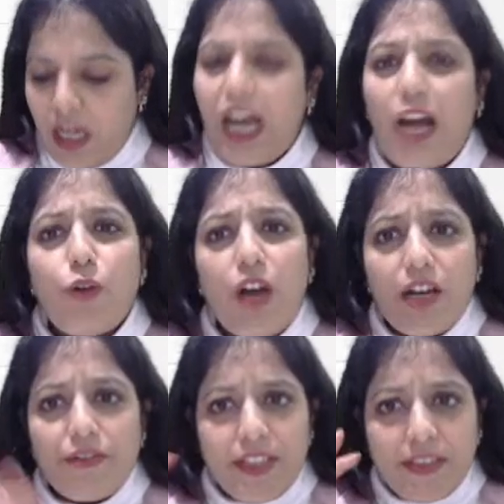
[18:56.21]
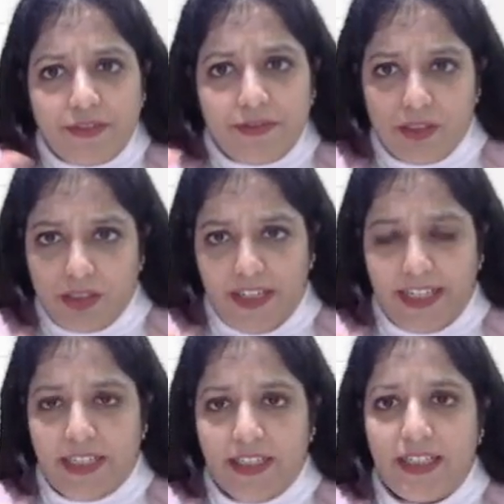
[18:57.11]
How are we
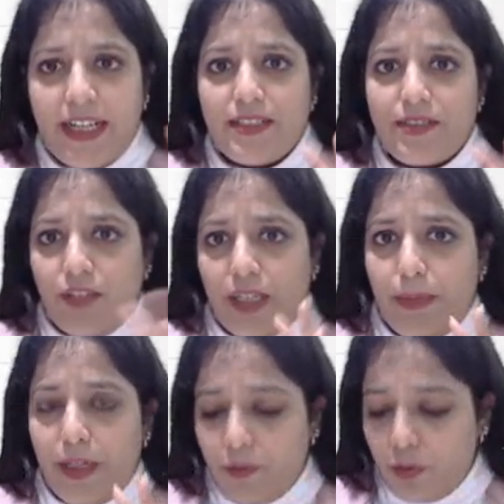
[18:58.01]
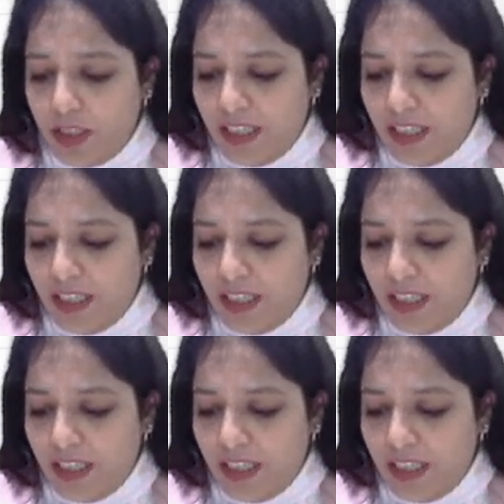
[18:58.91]
writing it as 1 by 4?